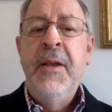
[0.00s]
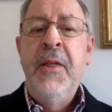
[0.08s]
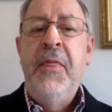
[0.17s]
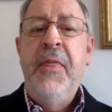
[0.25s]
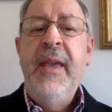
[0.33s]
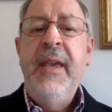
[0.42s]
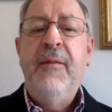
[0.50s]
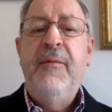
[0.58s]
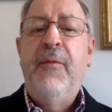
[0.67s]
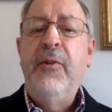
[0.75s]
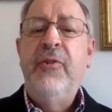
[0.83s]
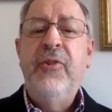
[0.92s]
Think
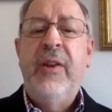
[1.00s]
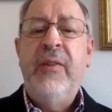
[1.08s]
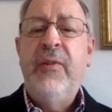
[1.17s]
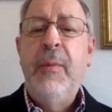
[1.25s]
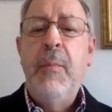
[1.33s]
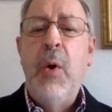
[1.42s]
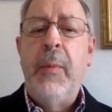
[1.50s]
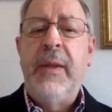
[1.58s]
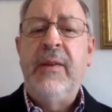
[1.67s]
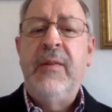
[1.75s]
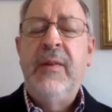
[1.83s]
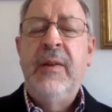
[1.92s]
for just a
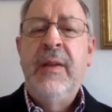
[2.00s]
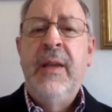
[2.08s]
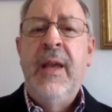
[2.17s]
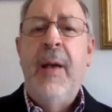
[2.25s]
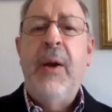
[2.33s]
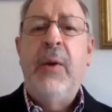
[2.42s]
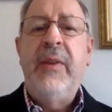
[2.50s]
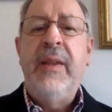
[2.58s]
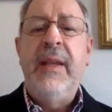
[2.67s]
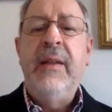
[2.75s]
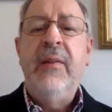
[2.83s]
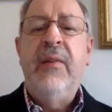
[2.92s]
moment about
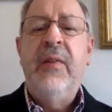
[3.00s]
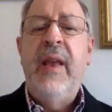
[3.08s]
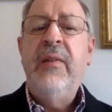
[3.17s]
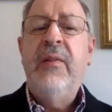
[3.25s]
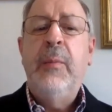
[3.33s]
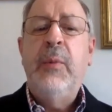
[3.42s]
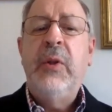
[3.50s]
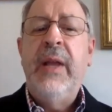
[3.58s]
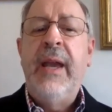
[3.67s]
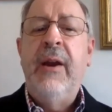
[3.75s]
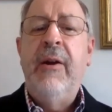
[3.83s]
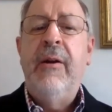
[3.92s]
the insensible
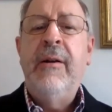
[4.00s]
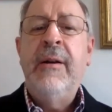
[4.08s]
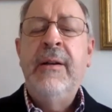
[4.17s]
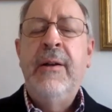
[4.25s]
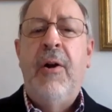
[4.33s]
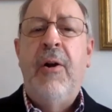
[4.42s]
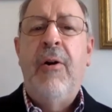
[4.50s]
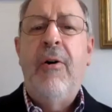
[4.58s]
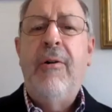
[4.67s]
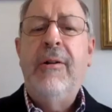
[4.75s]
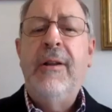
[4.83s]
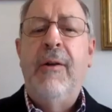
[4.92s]
air
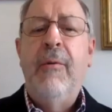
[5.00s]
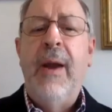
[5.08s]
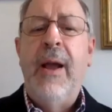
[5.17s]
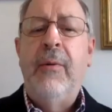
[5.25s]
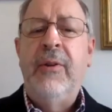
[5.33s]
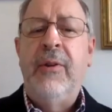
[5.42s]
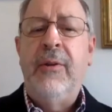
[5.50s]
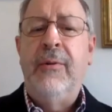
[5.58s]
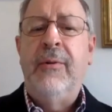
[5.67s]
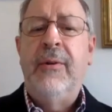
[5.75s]
all around you.